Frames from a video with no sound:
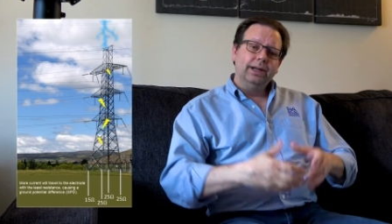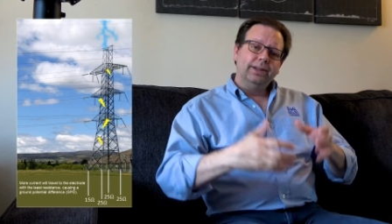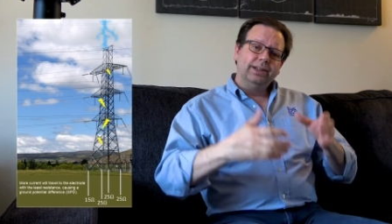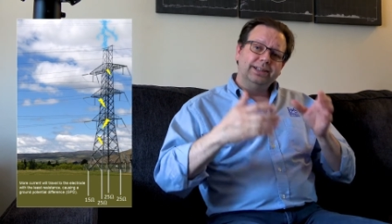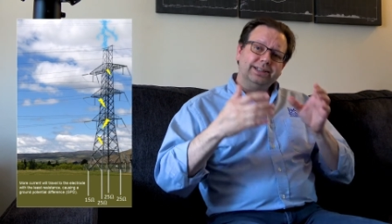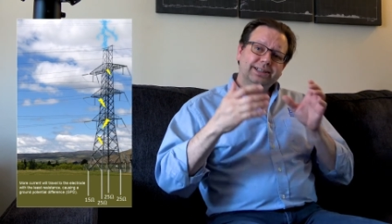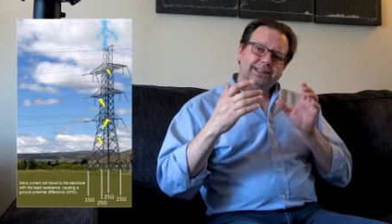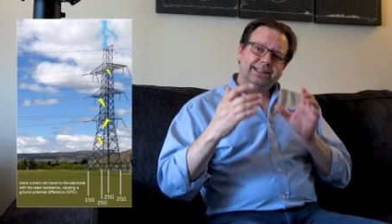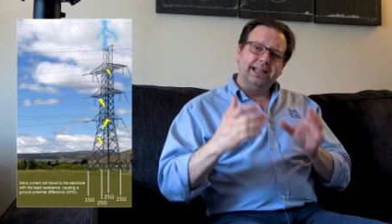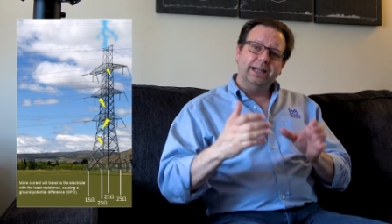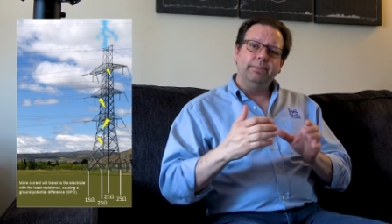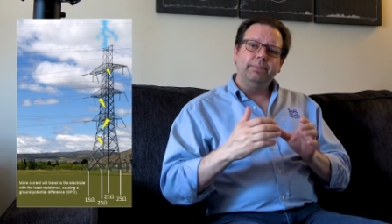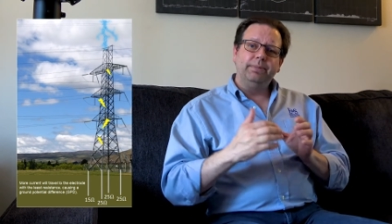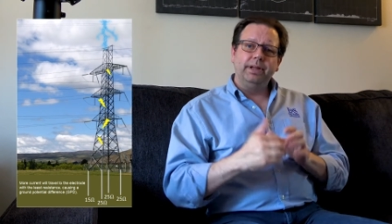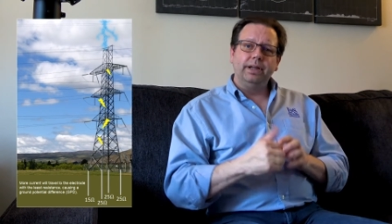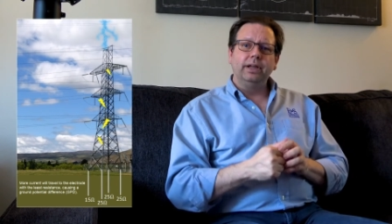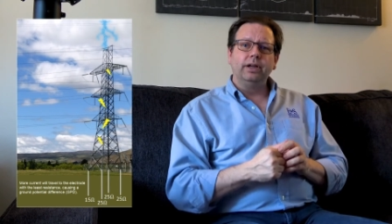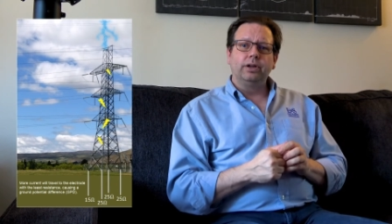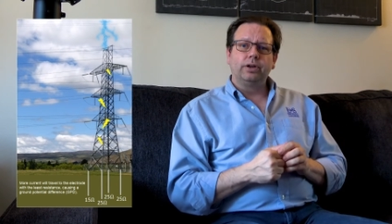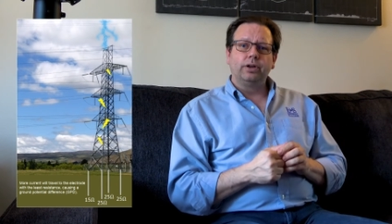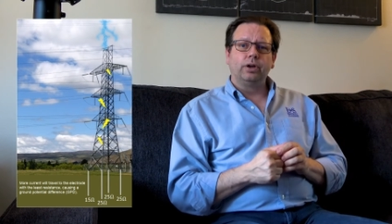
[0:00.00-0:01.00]
The same
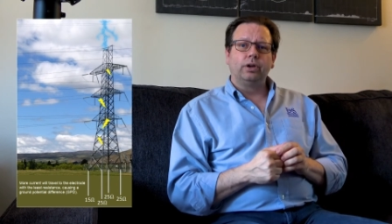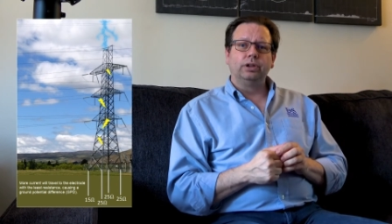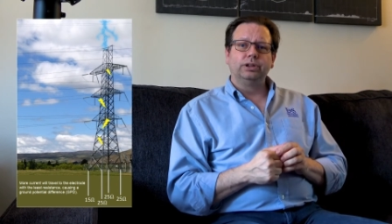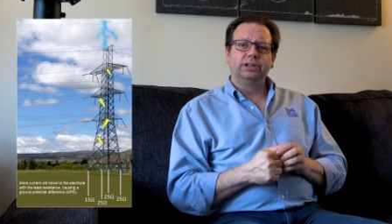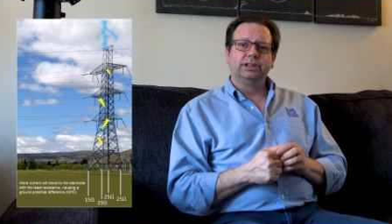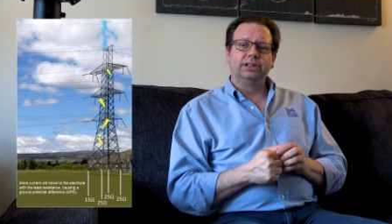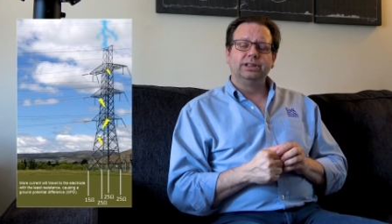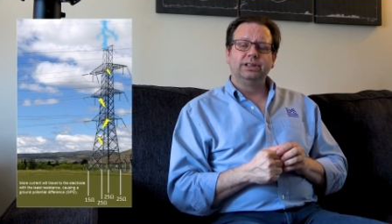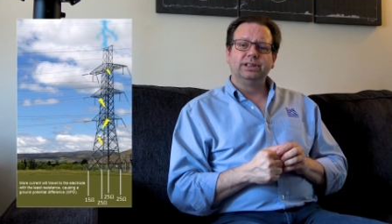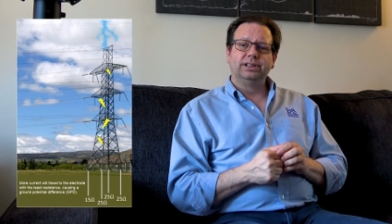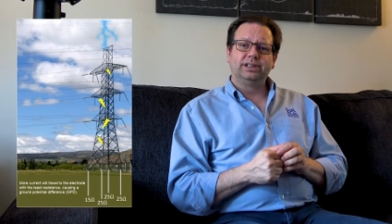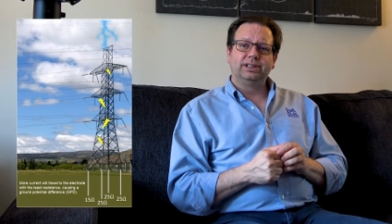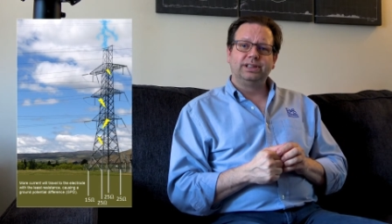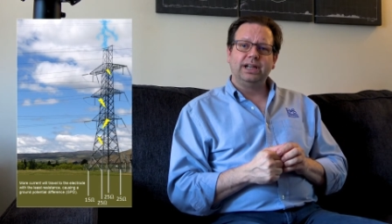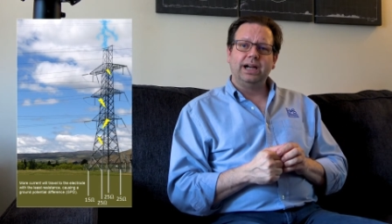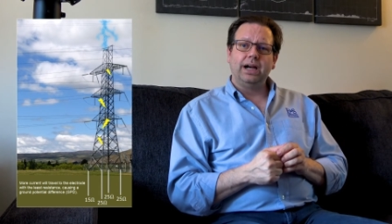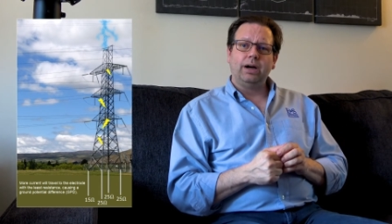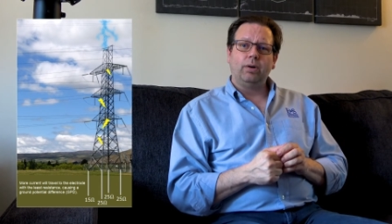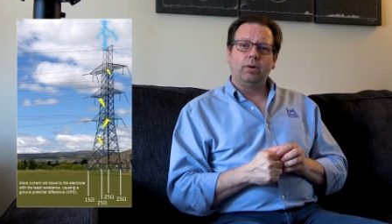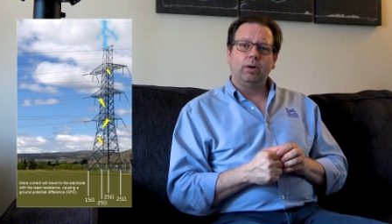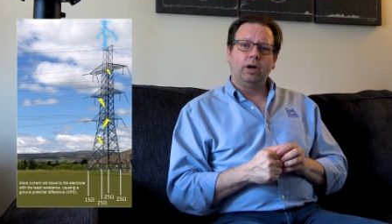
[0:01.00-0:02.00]
thing occurs in this
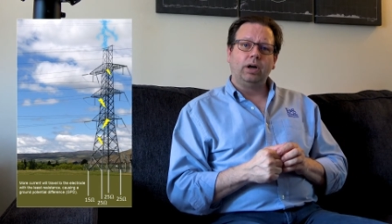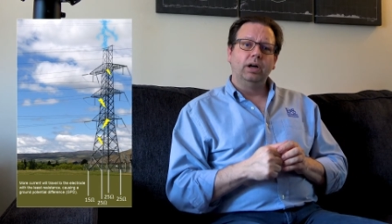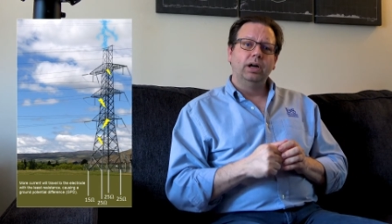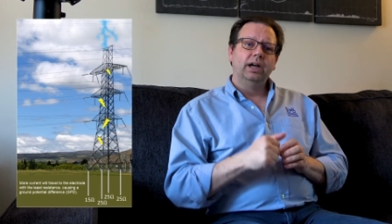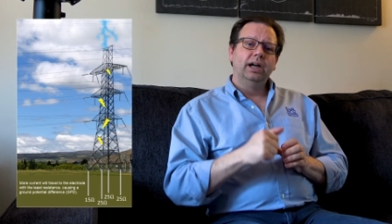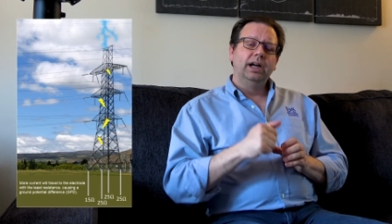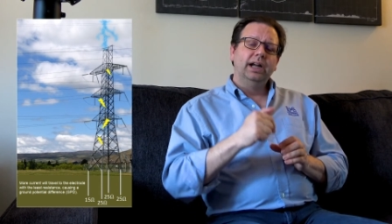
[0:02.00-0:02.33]
tower.